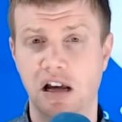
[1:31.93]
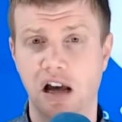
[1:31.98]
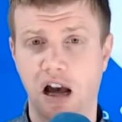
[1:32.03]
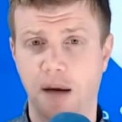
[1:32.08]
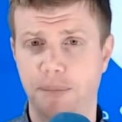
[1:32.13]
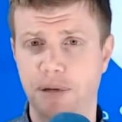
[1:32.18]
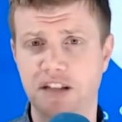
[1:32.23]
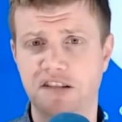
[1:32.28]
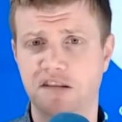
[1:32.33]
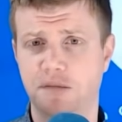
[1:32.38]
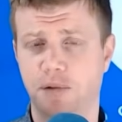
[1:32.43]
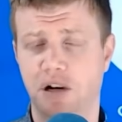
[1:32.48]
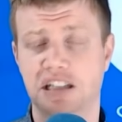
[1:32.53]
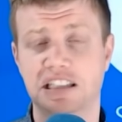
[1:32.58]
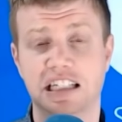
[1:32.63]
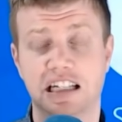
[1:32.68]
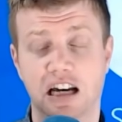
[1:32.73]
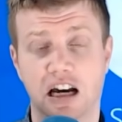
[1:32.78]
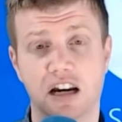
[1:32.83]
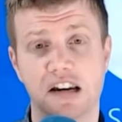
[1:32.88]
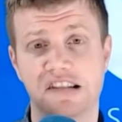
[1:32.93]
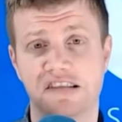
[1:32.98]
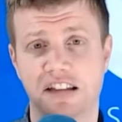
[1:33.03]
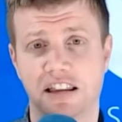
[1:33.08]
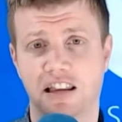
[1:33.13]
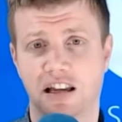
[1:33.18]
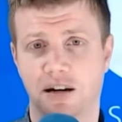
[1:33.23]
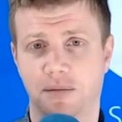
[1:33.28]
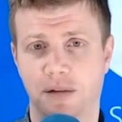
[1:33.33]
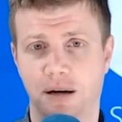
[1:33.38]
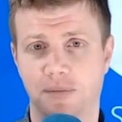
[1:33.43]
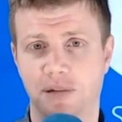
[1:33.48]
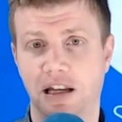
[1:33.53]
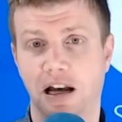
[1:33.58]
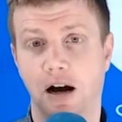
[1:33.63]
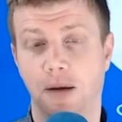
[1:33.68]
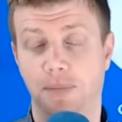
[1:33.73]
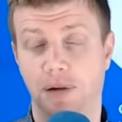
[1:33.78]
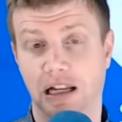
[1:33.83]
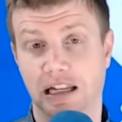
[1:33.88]
A bit surprising, I honestly thought it might be
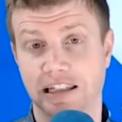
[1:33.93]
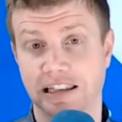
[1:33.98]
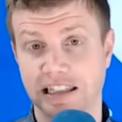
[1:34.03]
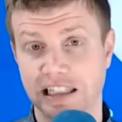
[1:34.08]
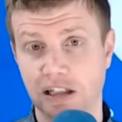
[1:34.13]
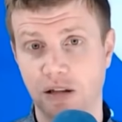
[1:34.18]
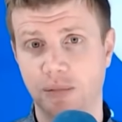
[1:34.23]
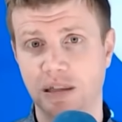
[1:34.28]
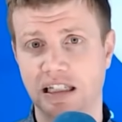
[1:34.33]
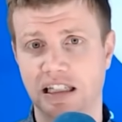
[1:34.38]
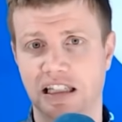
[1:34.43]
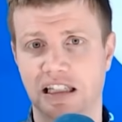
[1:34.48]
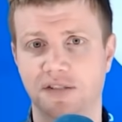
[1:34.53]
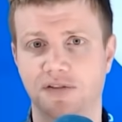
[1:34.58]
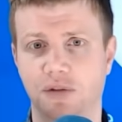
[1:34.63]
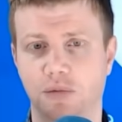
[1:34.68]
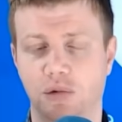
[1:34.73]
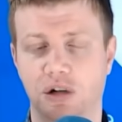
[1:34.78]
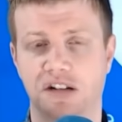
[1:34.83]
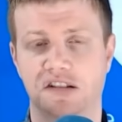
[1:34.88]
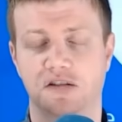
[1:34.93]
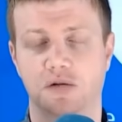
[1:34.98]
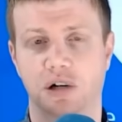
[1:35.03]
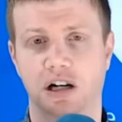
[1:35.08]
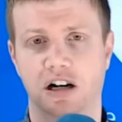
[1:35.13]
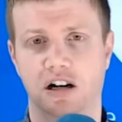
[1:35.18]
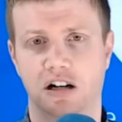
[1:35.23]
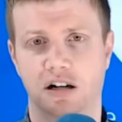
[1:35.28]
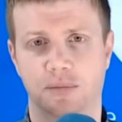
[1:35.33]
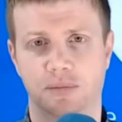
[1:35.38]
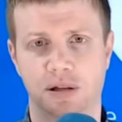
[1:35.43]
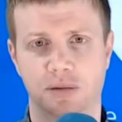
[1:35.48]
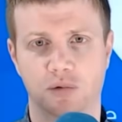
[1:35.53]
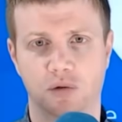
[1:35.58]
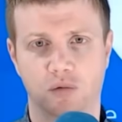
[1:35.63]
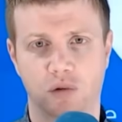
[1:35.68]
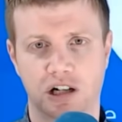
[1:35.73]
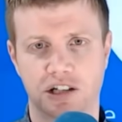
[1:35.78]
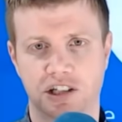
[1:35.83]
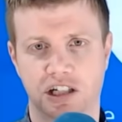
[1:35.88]
up a little bit given what is going on and
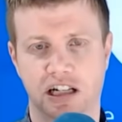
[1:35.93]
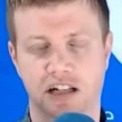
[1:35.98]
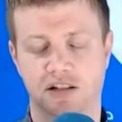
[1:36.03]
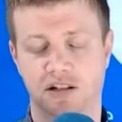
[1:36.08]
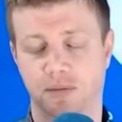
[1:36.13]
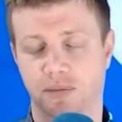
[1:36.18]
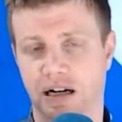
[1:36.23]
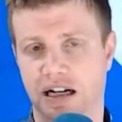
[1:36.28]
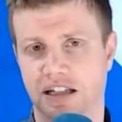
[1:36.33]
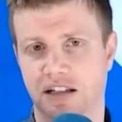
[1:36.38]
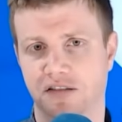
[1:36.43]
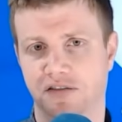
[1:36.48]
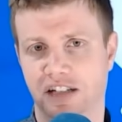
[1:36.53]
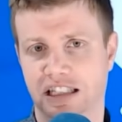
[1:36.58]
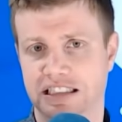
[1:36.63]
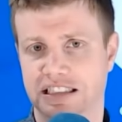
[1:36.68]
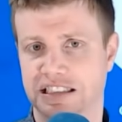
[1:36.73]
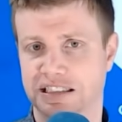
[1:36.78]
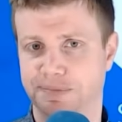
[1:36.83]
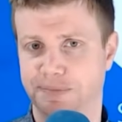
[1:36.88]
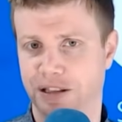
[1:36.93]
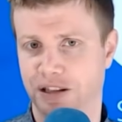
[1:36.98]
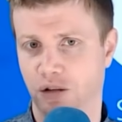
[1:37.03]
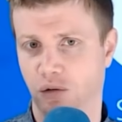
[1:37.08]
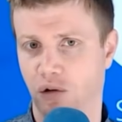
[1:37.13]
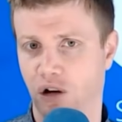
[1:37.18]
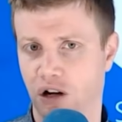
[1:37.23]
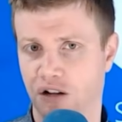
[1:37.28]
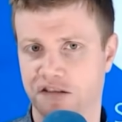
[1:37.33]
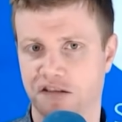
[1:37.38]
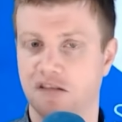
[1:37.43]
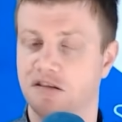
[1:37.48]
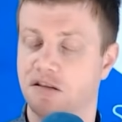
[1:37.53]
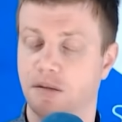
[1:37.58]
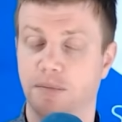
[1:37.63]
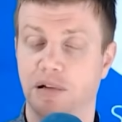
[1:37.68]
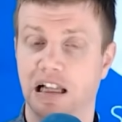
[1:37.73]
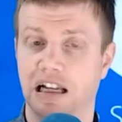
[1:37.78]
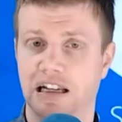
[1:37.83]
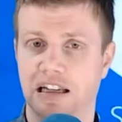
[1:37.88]
people rushing out to buy devices, but there were also
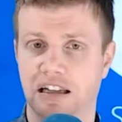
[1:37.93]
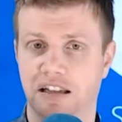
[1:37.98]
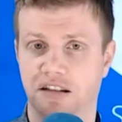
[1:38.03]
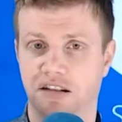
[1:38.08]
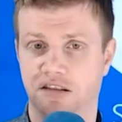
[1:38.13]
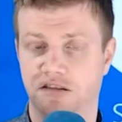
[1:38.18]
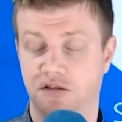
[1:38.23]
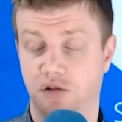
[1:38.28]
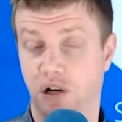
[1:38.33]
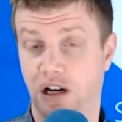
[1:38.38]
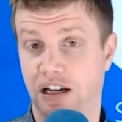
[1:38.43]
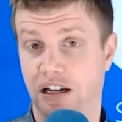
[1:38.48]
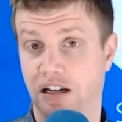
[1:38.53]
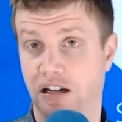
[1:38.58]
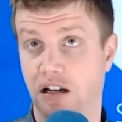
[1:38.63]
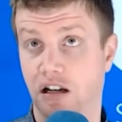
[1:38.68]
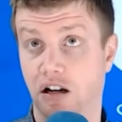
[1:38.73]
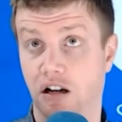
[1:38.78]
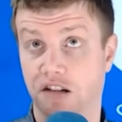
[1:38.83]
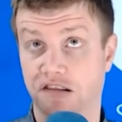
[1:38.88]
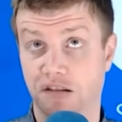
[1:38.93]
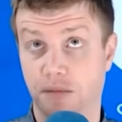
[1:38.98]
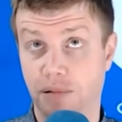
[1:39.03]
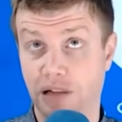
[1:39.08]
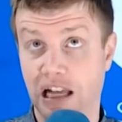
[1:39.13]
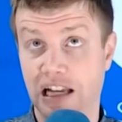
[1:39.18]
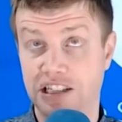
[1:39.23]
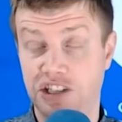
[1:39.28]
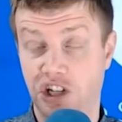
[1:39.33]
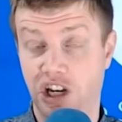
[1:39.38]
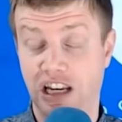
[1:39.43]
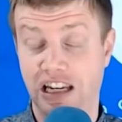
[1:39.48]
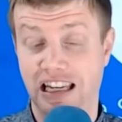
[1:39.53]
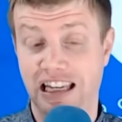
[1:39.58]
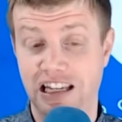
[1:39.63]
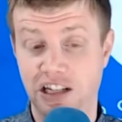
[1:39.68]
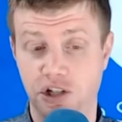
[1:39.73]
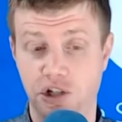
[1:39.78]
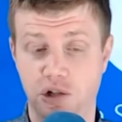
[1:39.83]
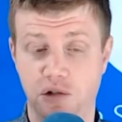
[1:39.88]
supply strain, uh, supply chain
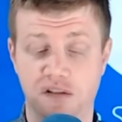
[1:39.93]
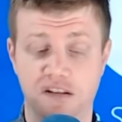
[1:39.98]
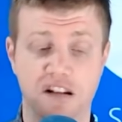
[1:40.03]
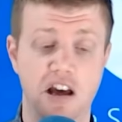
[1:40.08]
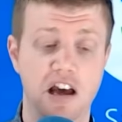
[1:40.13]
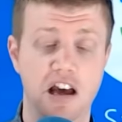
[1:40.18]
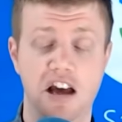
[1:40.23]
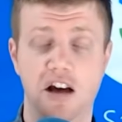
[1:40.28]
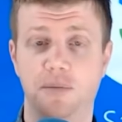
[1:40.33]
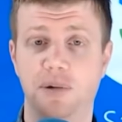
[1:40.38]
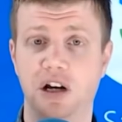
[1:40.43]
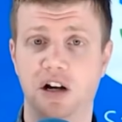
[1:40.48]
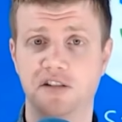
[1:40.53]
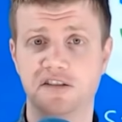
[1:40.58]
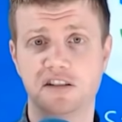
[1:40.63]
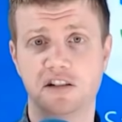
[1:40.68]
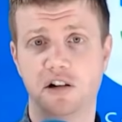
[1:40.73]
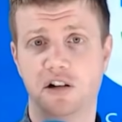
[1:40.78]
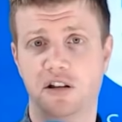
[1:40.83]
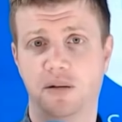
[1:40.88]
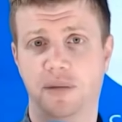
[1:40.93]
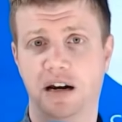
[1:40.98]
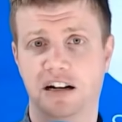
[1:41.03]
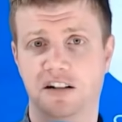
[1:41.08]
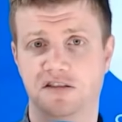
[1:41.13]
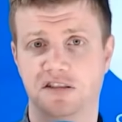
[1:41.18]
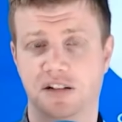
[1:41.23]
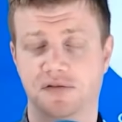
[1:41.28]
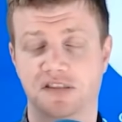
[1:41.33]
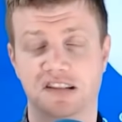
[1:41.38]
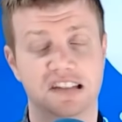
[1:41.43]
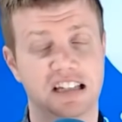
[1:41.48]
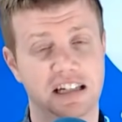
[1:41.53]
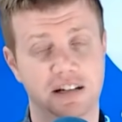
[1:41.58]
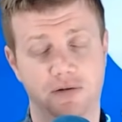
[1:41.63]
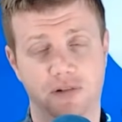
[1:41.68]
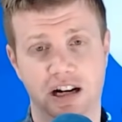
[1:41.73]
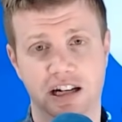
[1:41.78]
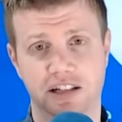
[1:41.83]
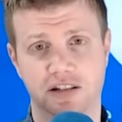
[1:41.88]
issues, and we also know that Microsoft is
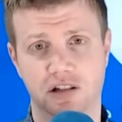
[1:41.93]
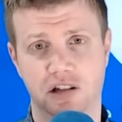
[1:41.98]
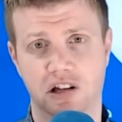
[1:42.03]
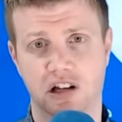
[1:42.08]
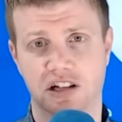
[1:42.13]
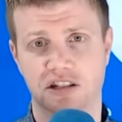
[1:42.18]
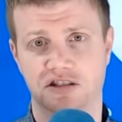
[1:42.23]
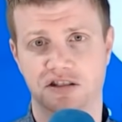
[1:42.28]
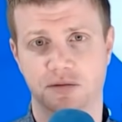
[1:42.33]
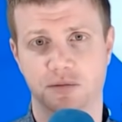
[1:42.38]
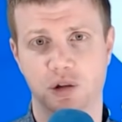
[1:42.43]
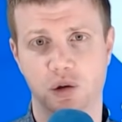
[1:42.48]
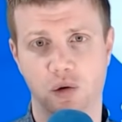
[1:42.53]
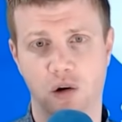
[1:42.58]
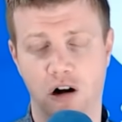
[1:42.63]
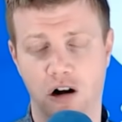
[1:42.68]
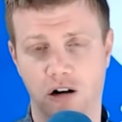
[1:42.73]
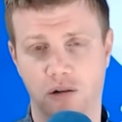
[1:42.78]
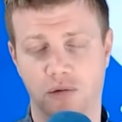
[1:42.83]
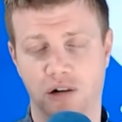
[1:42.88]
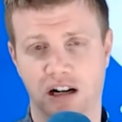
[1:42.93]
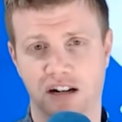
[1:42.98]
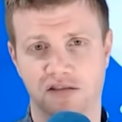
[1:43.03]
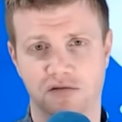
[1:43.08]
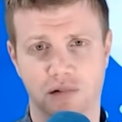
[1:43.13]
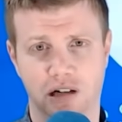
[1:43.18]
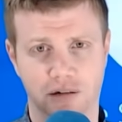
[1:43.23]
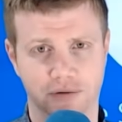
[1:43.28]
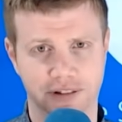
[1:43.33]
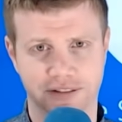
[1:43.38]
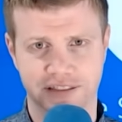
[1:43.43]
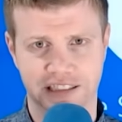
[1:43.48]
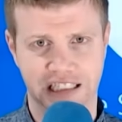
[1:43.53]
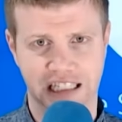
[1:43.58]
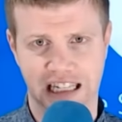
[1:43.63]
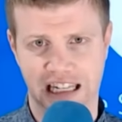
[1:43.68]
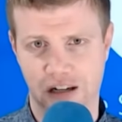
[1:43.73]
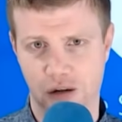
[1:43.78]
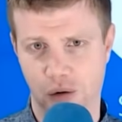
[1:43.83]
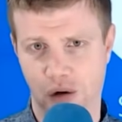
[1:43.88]
getting ready to launch some new hardware as well. We've
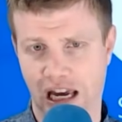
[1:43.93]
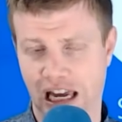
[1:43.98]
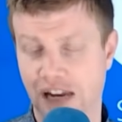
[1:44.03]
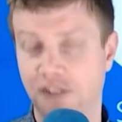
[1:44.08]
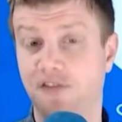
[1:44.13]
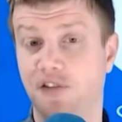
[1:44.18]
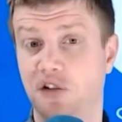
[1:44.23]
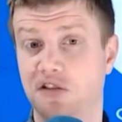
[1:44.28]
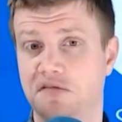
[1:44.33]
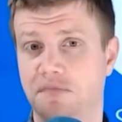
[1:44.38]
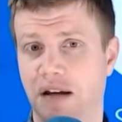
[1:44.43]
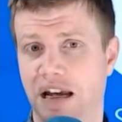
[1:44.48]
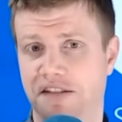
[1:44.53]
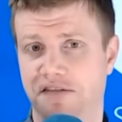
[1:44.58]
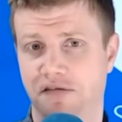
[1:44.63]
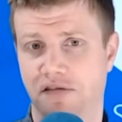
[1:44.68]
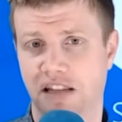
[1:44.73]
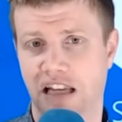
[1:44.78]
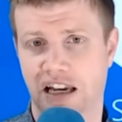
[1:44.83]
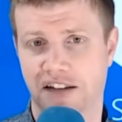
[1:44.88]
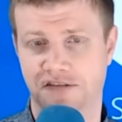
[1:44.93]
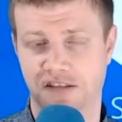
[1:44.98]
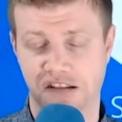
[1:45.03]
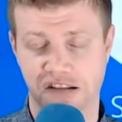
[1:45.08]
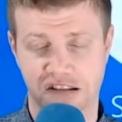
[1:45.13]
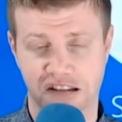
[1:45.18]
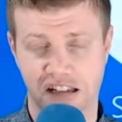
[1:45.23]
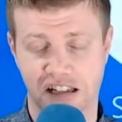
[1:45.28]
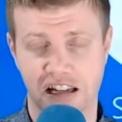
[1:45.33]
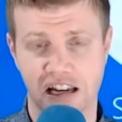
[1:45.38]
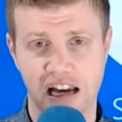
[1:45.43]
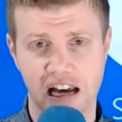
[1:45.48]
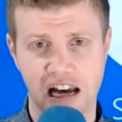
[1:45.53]
seen new headphones pass through the FCC.